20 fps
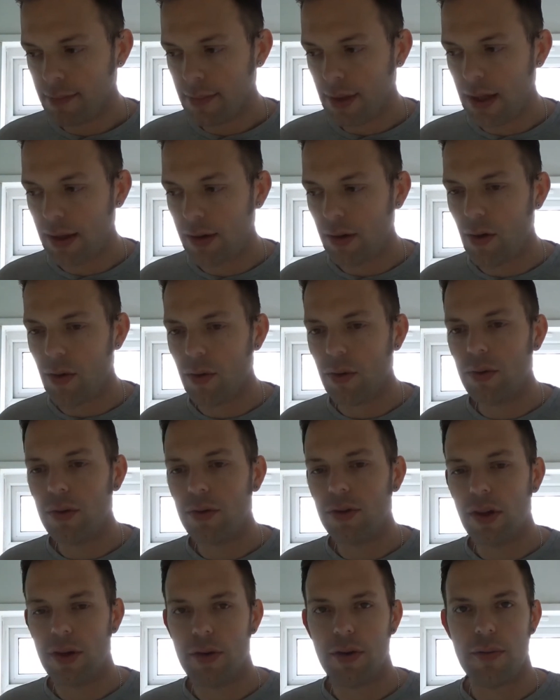it's
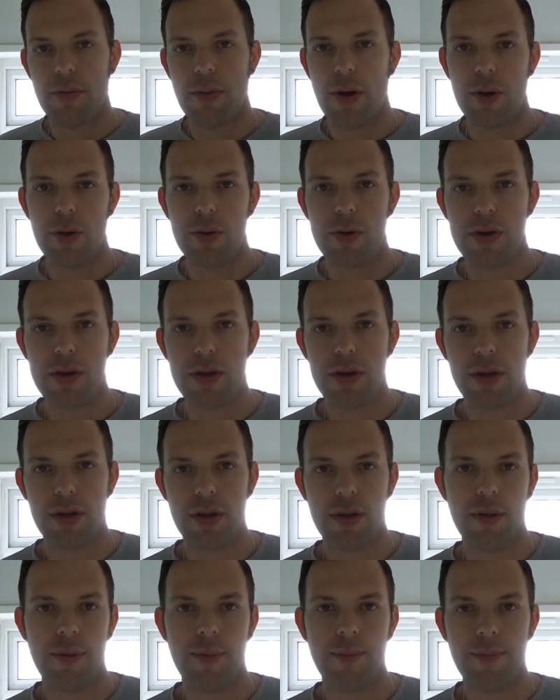also the
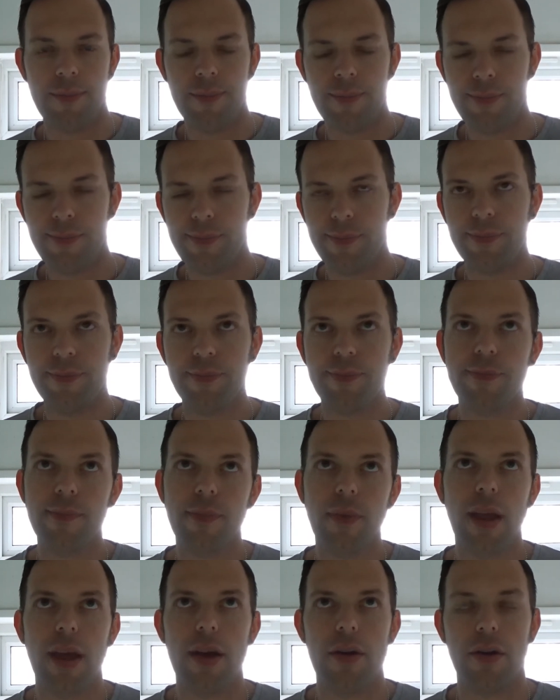most,
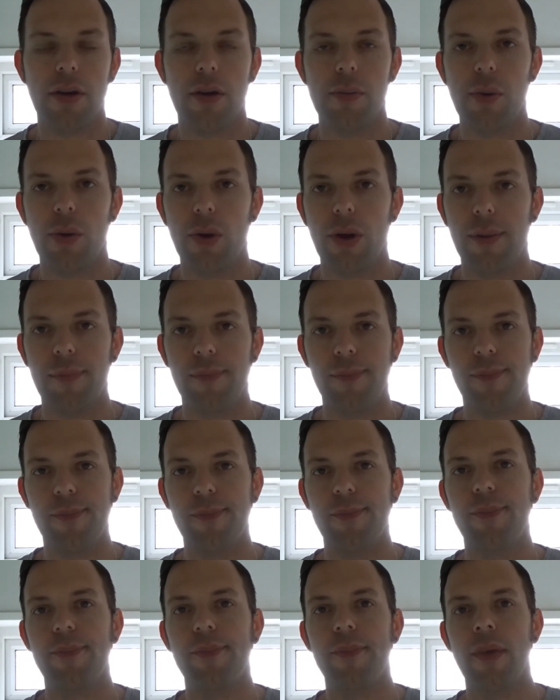how can I put it,
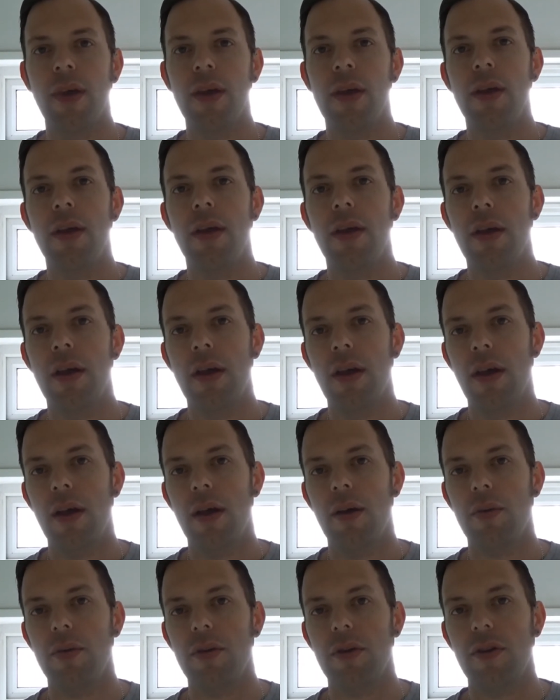
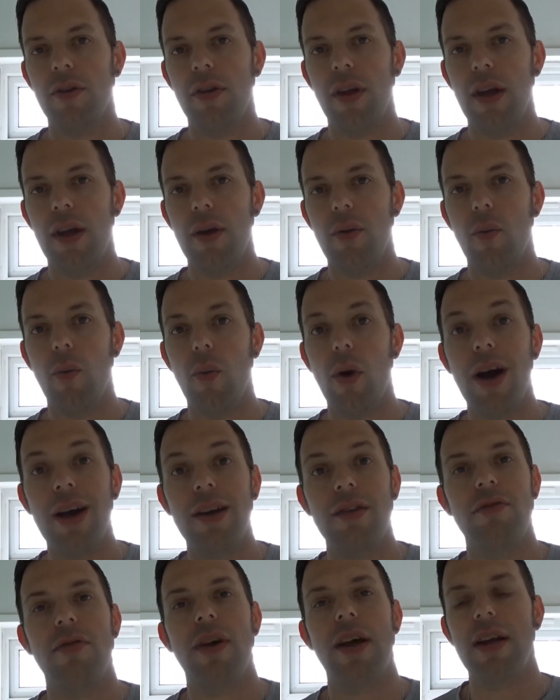I want to say
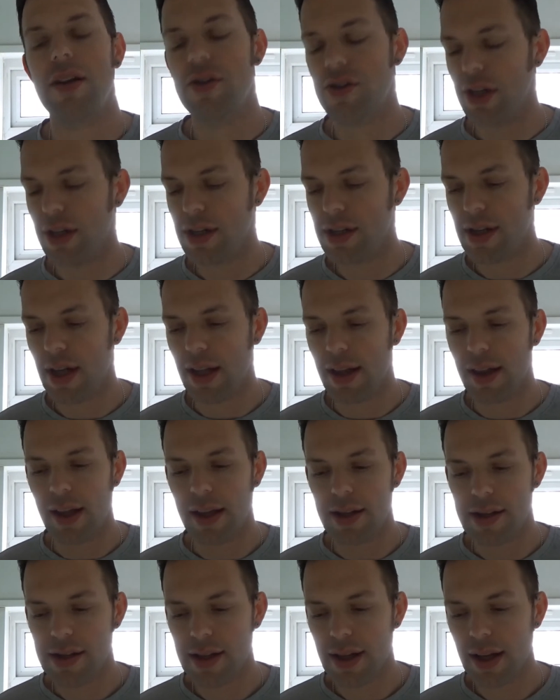wide-ranging scent.
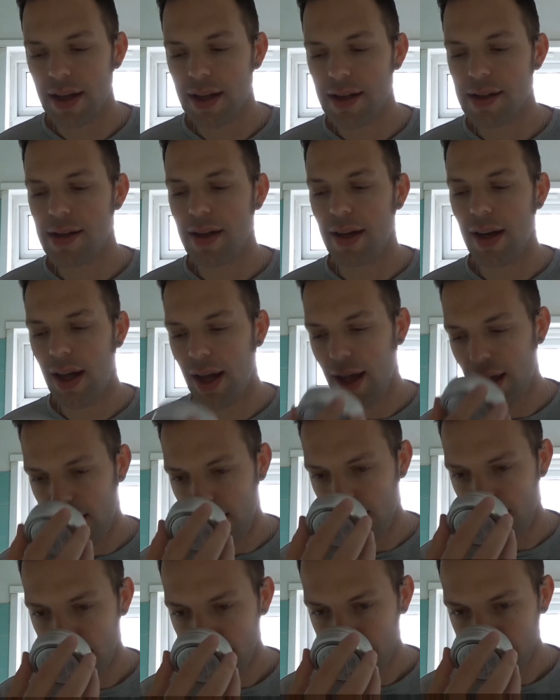There's things in
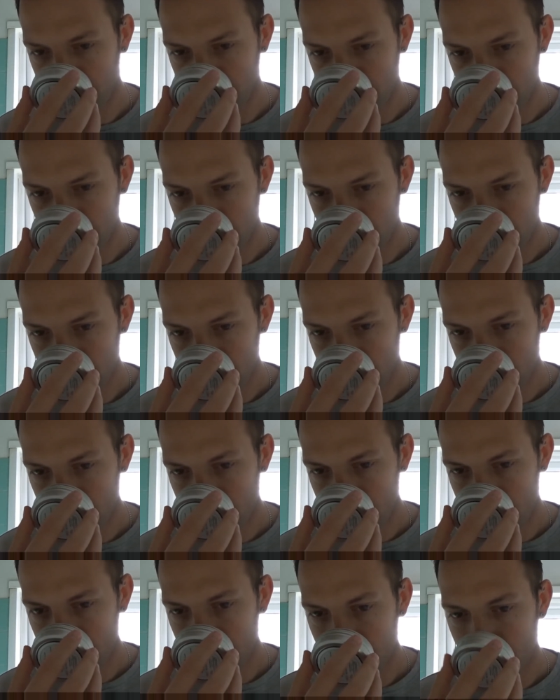here
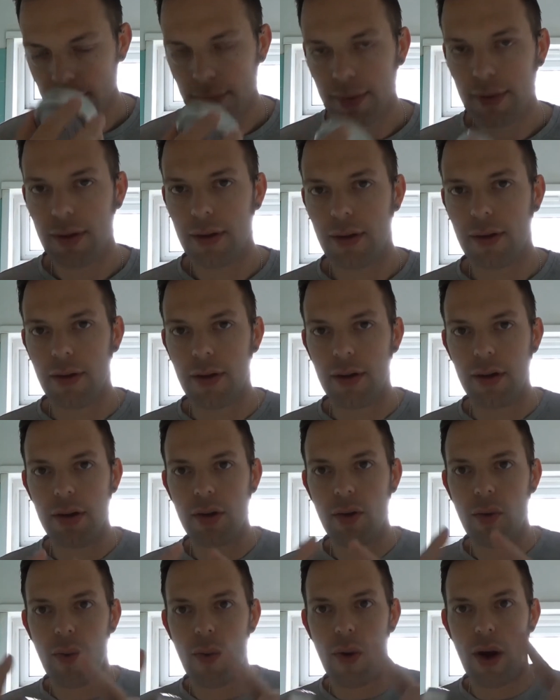that are
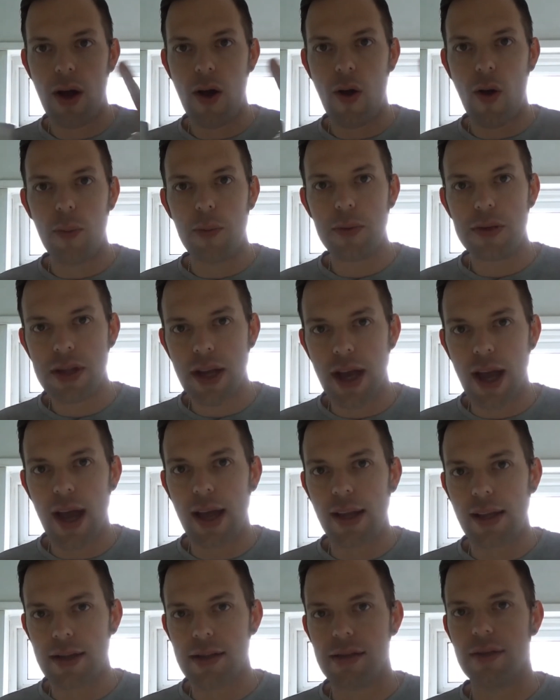quite opposite
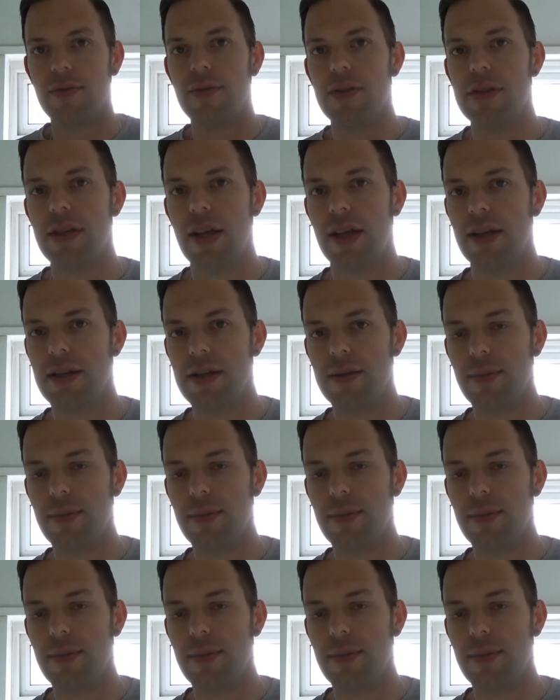ends of the scent